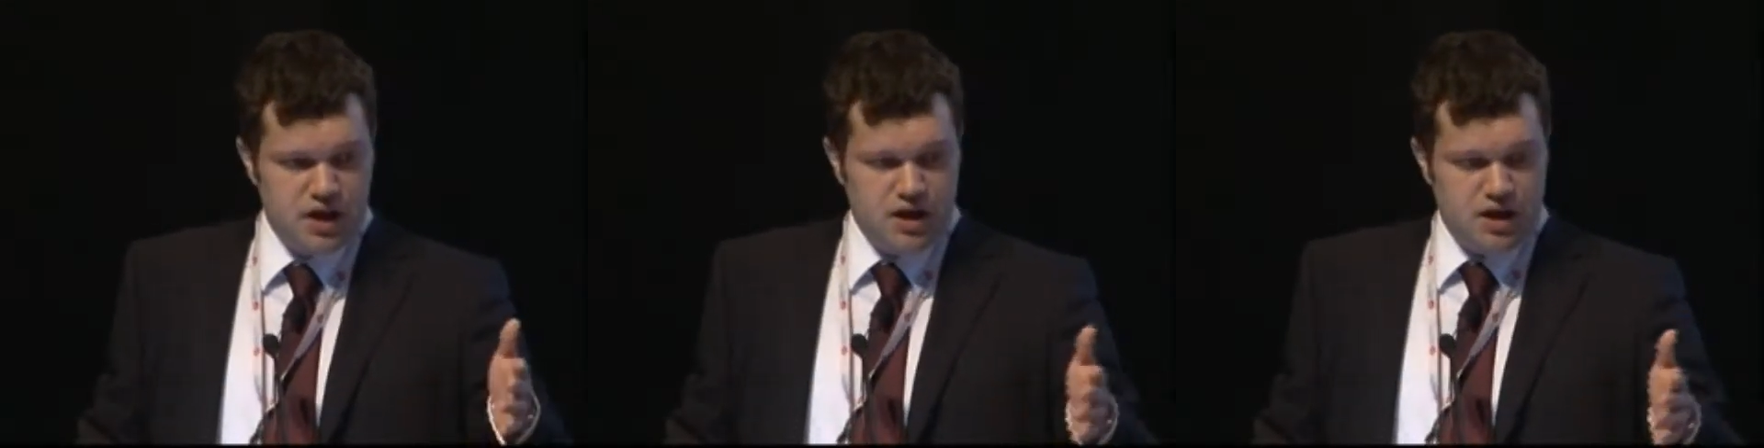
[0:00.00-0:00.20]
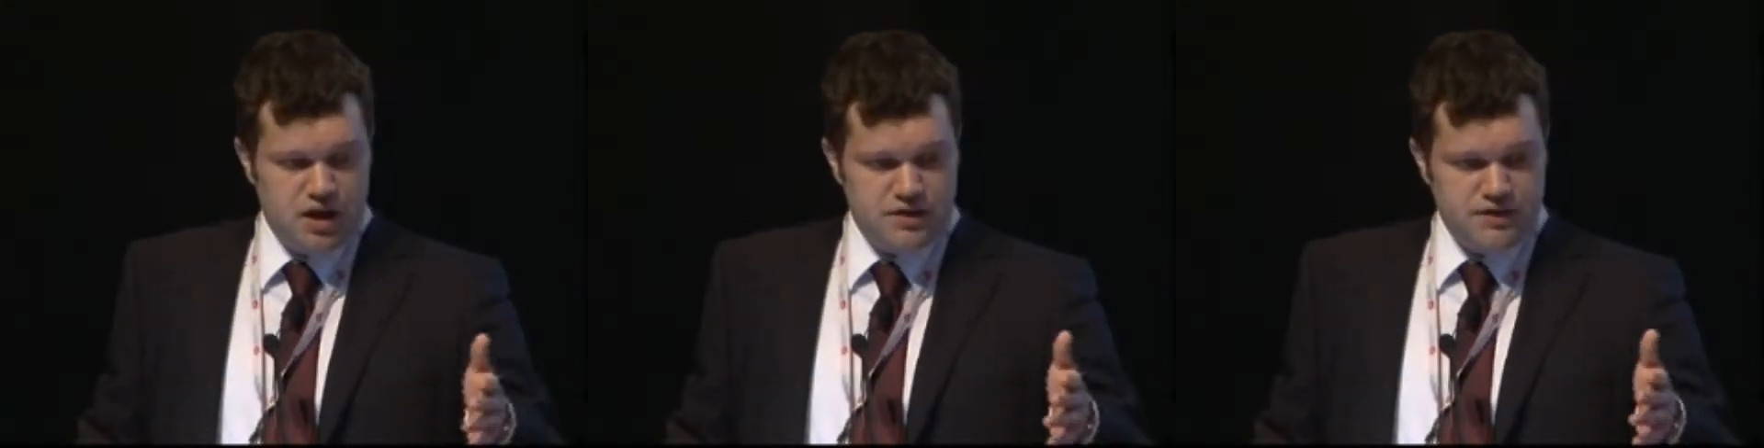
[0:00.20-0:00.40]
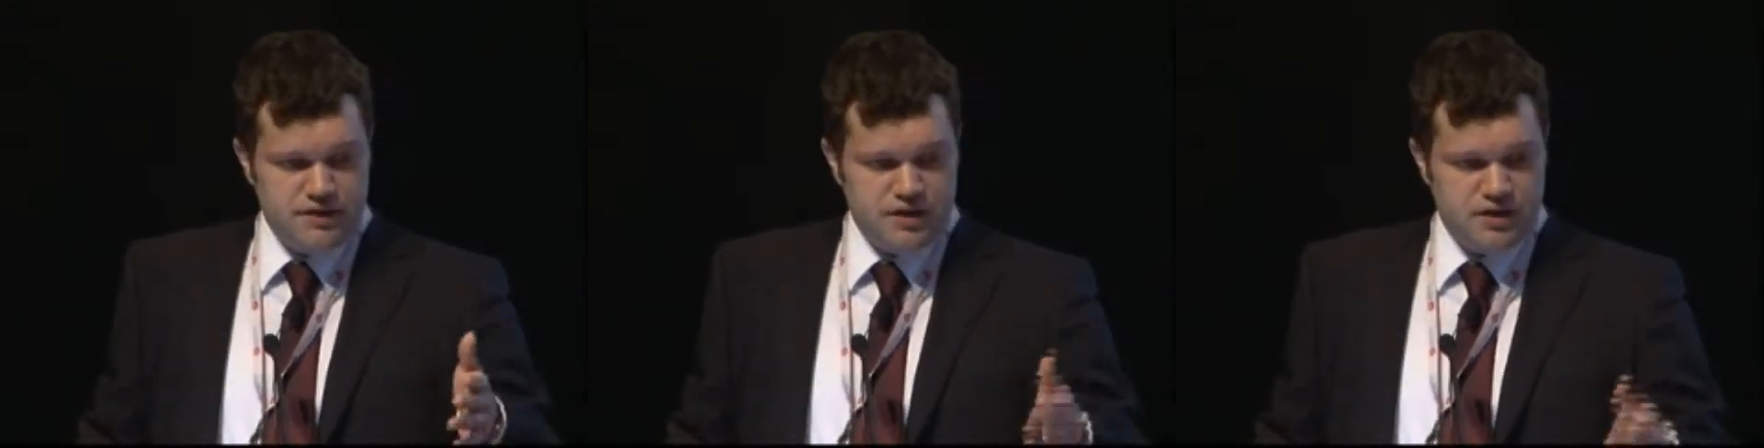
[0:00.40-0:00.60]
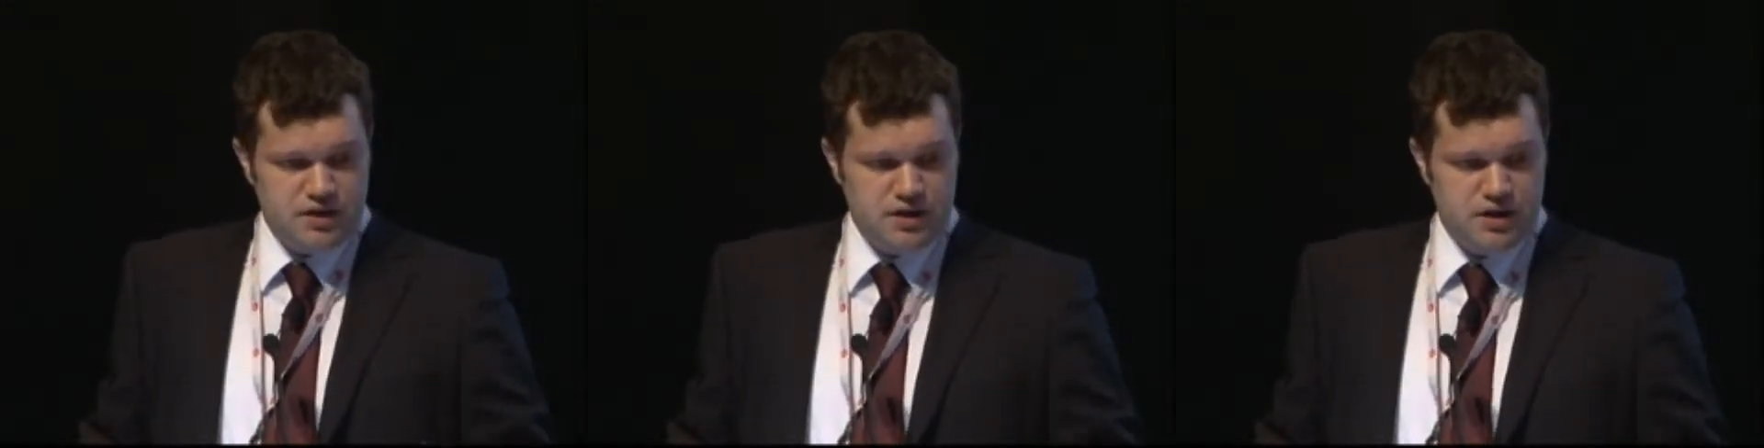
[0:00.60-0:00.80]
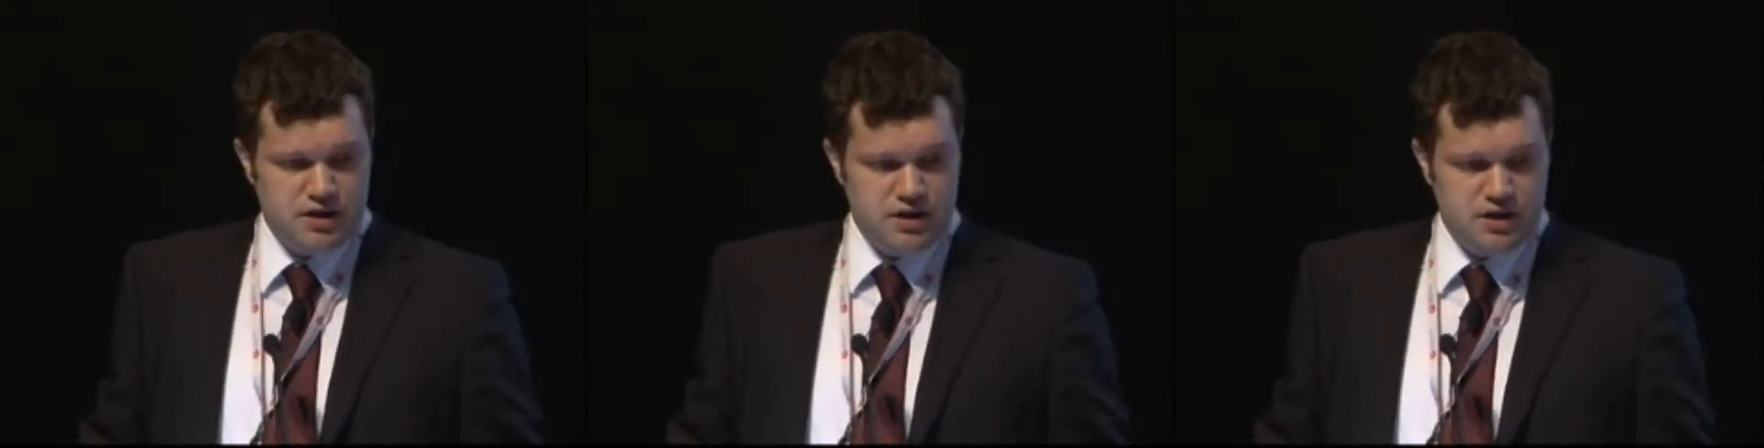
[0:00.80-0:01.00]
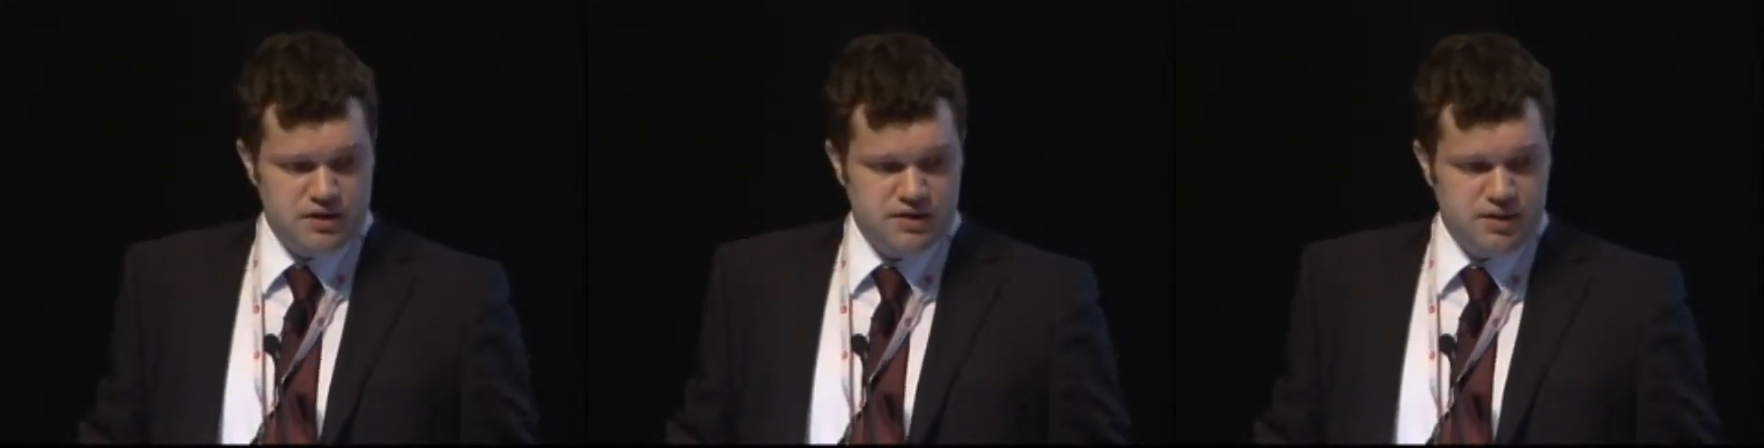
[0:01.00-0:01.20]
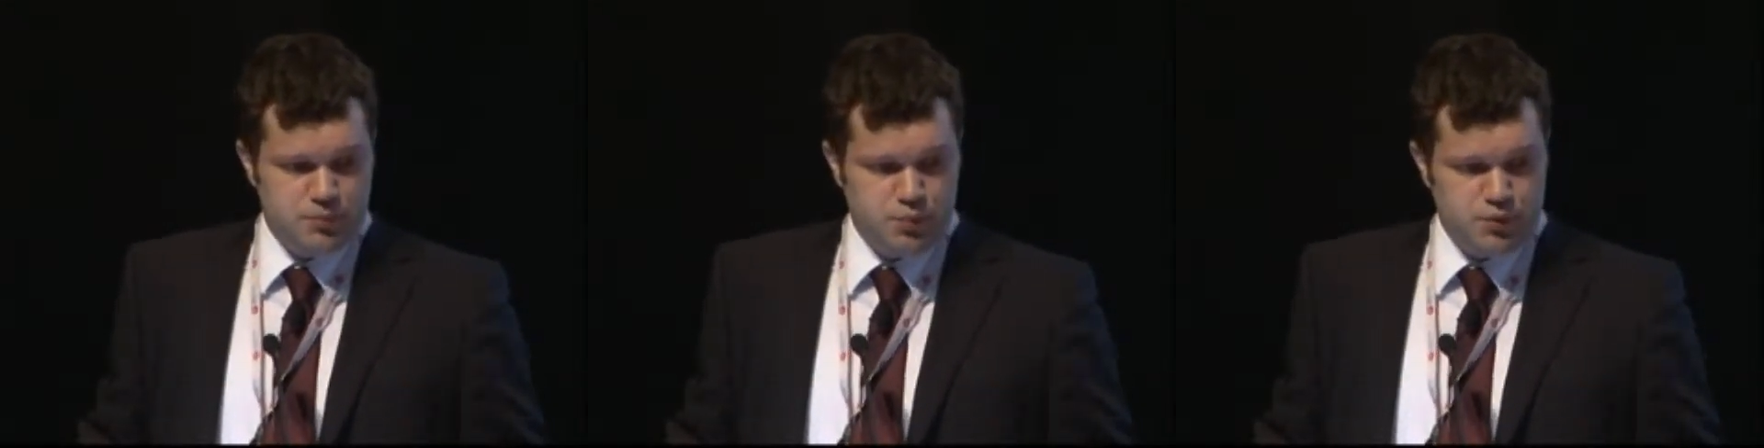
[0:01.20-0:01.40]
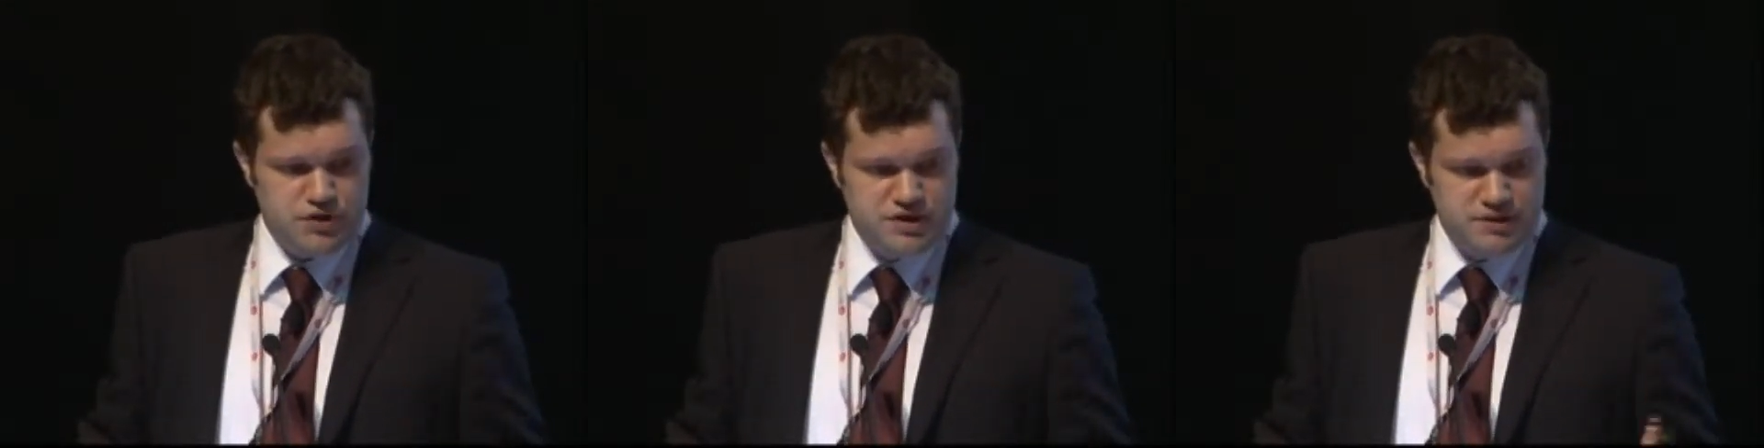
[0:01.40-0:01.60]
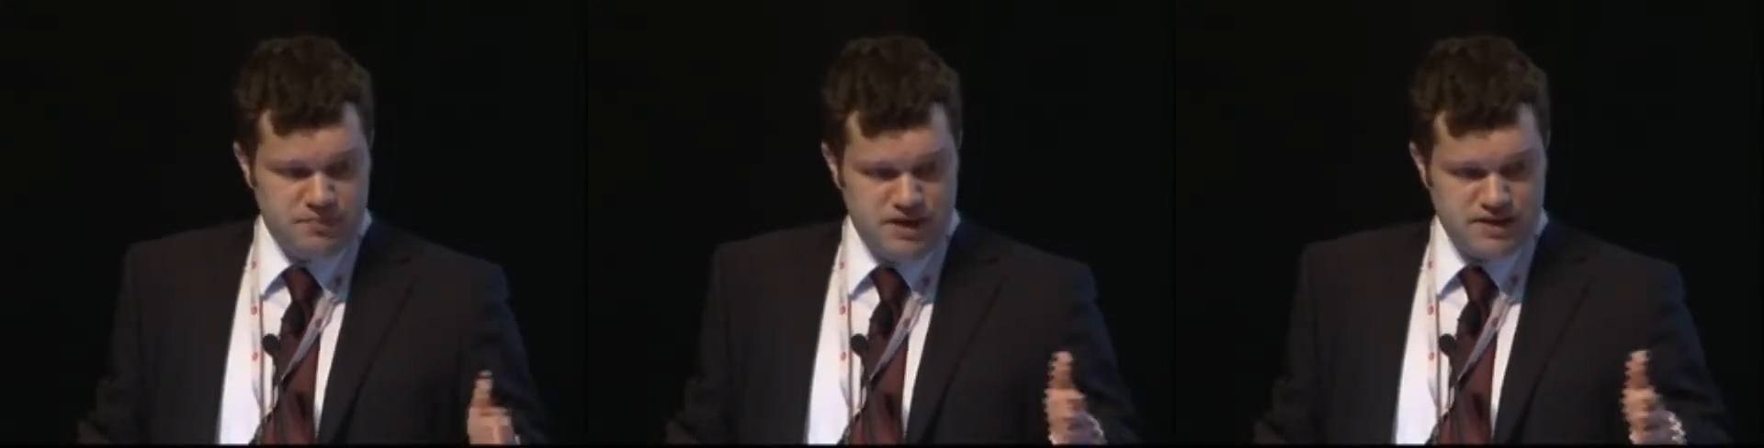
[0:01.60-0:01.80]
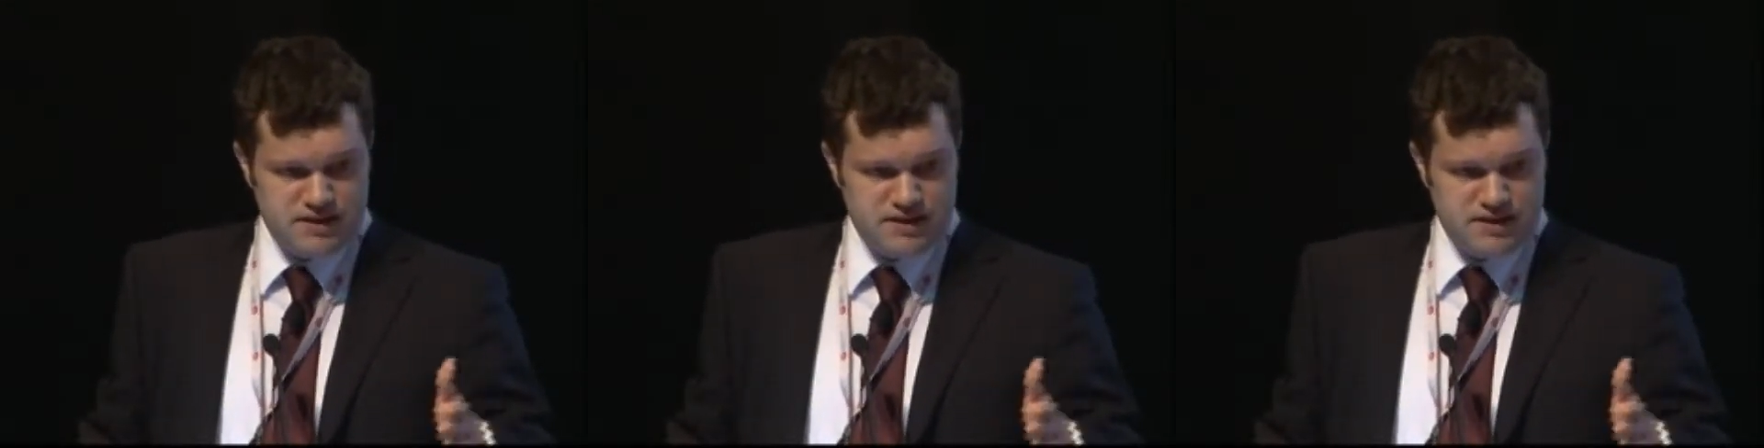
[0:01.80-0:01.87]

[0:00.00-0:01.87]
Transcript: and the push demand